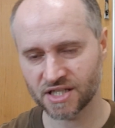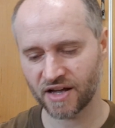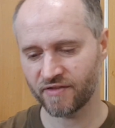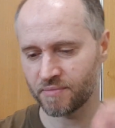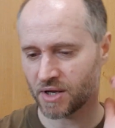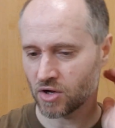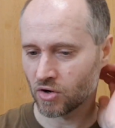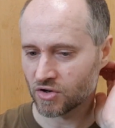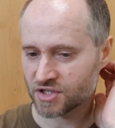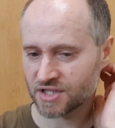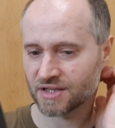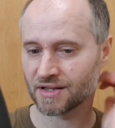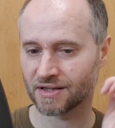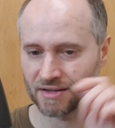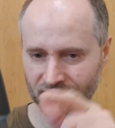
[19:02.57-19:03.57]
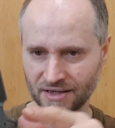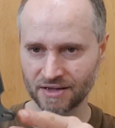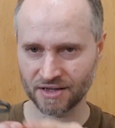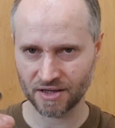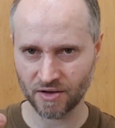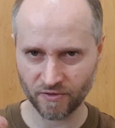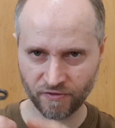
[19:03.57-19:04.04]
knife because
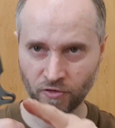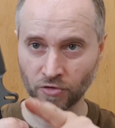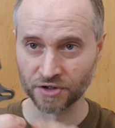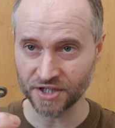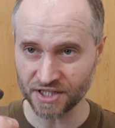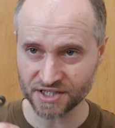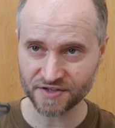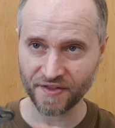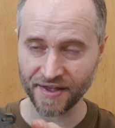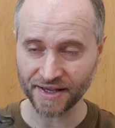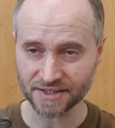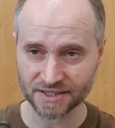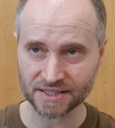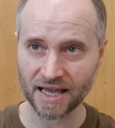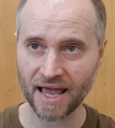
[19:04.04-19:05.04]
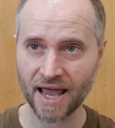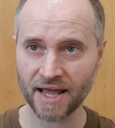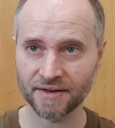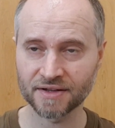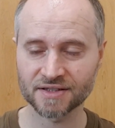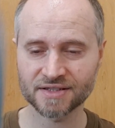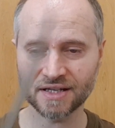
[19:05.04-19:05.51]
for these things,
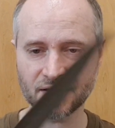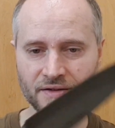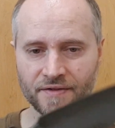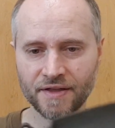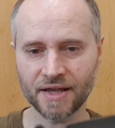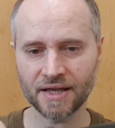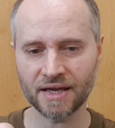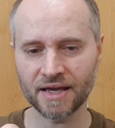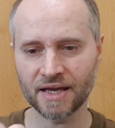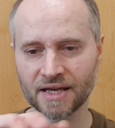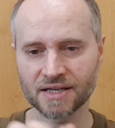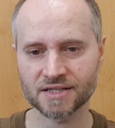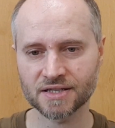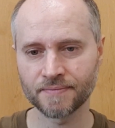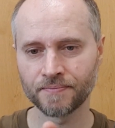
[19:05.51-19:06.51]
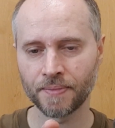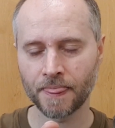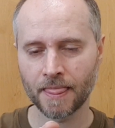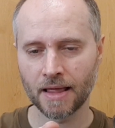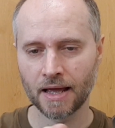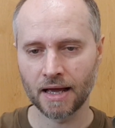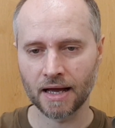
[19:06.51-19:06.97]
and the second thing is
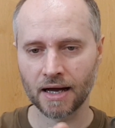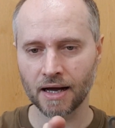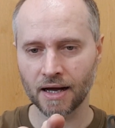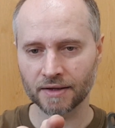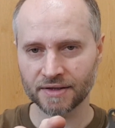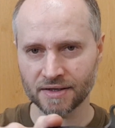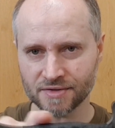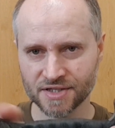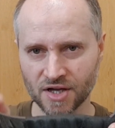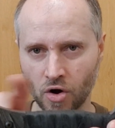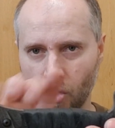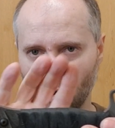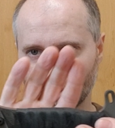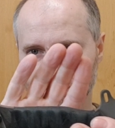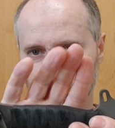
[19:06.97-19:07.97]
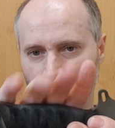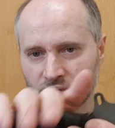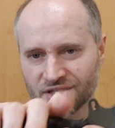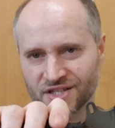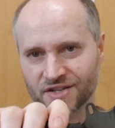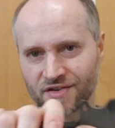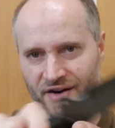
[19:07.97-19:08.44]
there is the hook, so
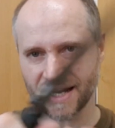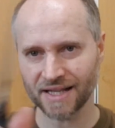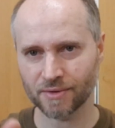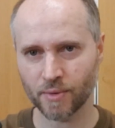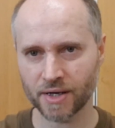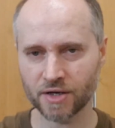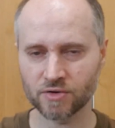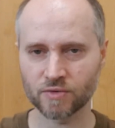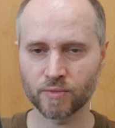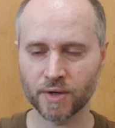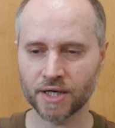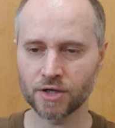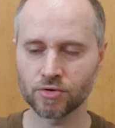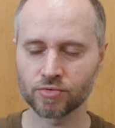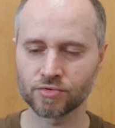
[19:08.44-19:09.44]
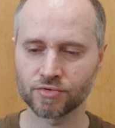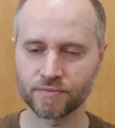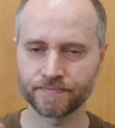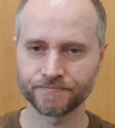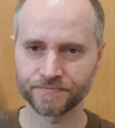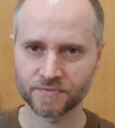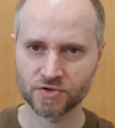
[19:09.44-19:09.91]
it's great when you
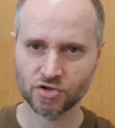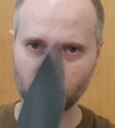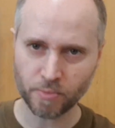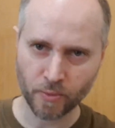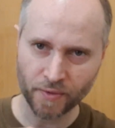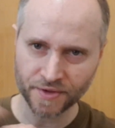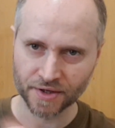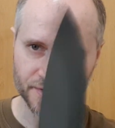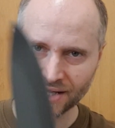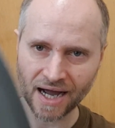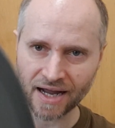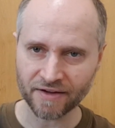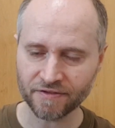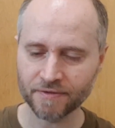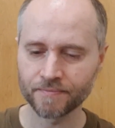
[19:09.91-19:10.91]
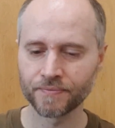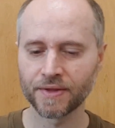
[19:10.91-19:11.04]
chop with the knife.